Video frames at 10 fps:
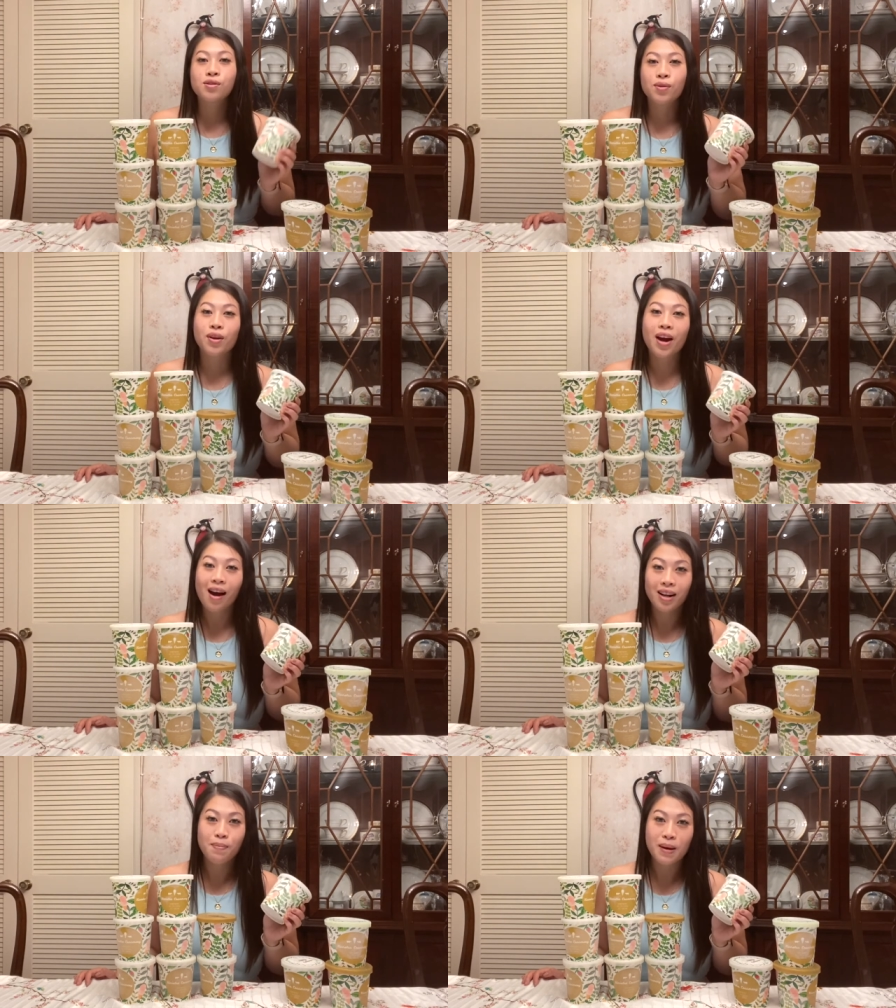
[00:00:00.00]
So their
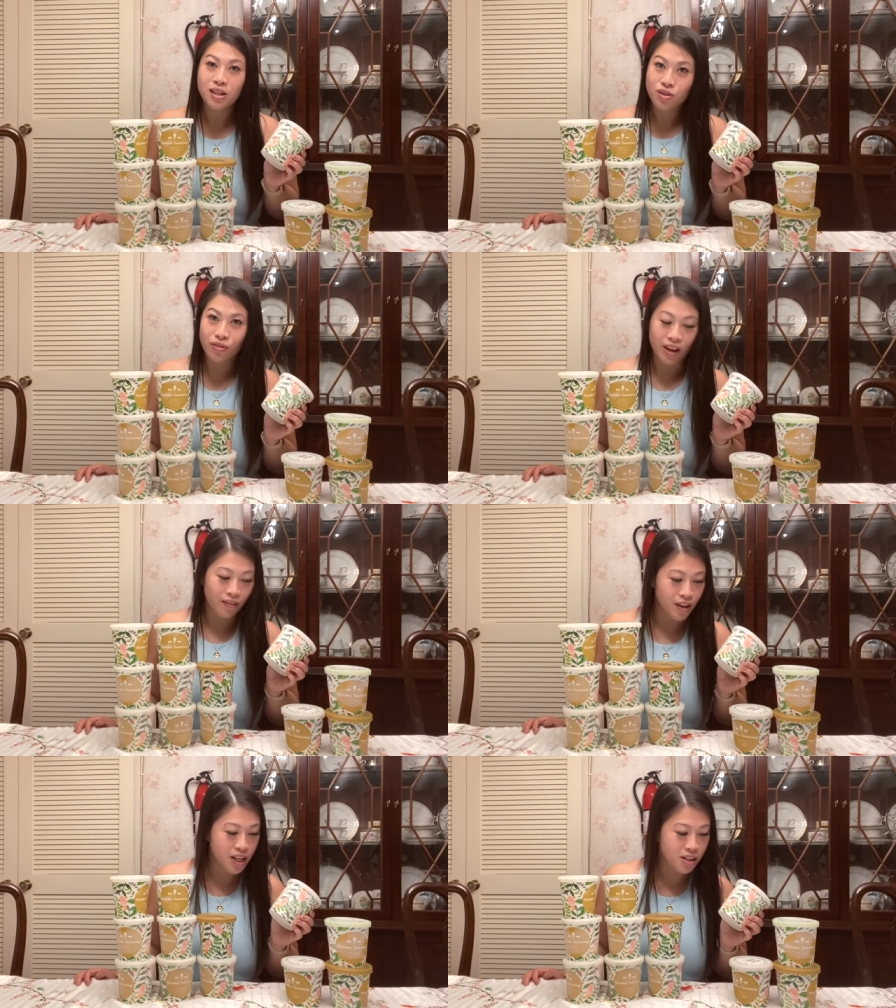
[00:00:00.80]
honey peach
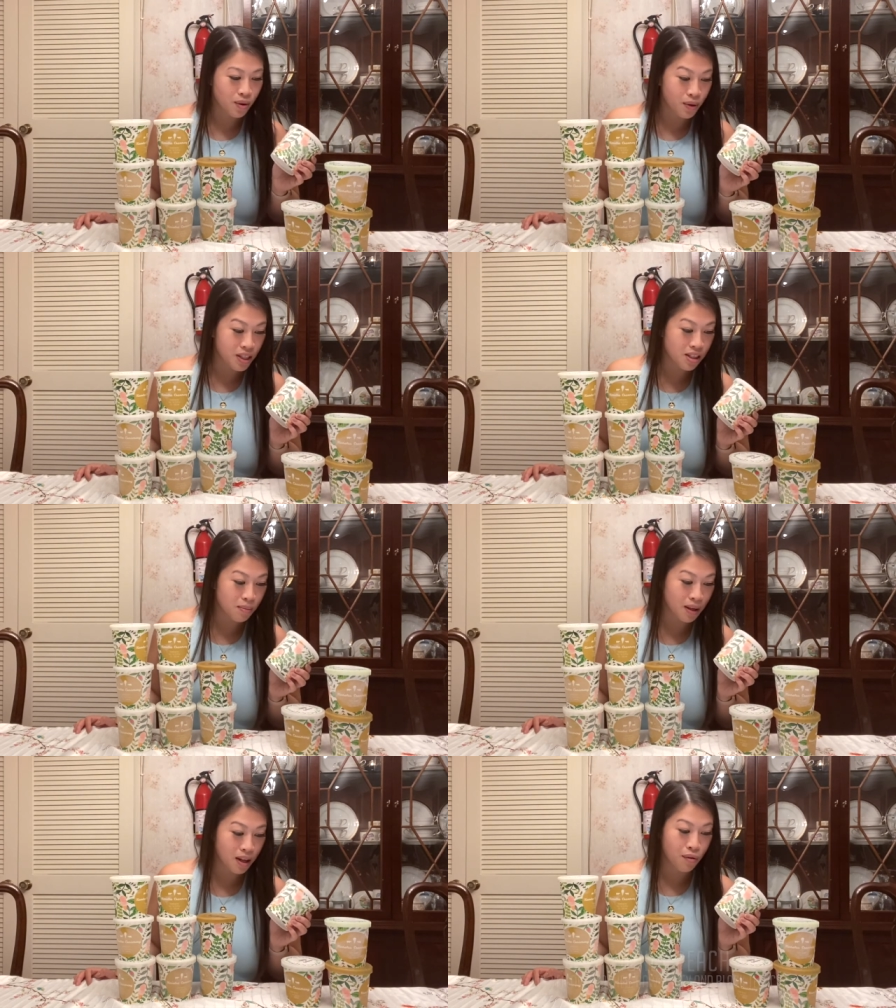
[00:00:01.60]
flavor is going to
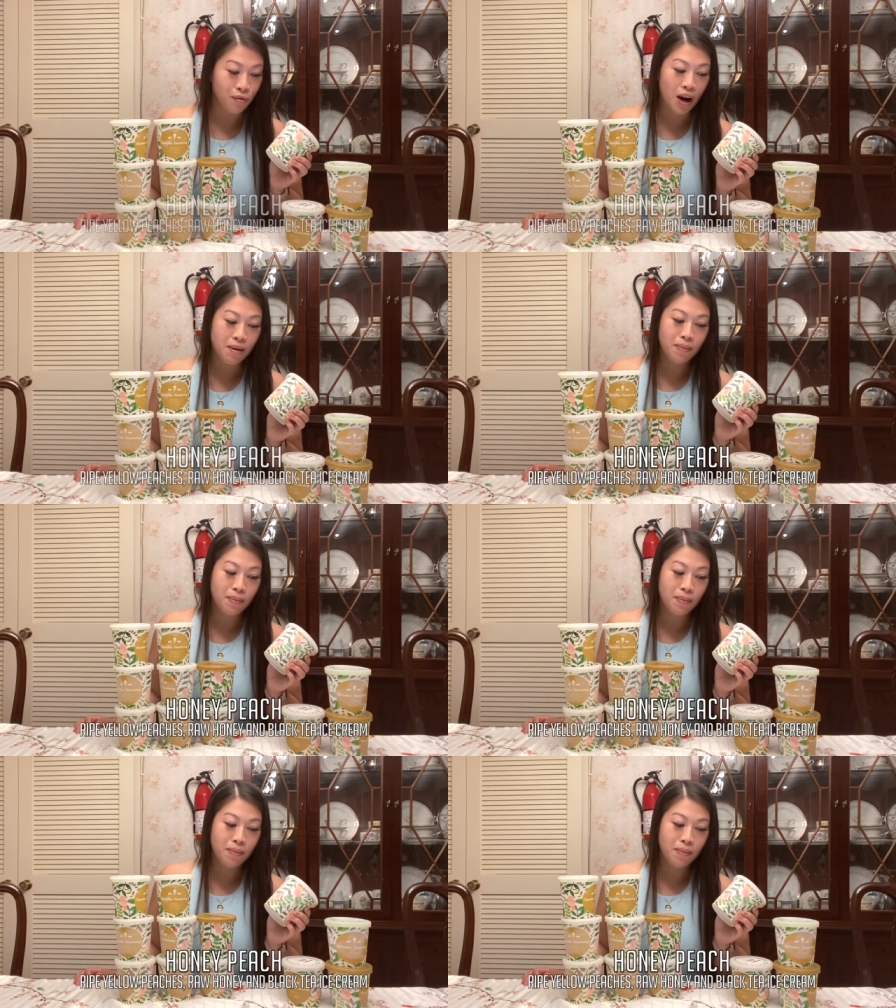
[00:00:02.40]
be ripe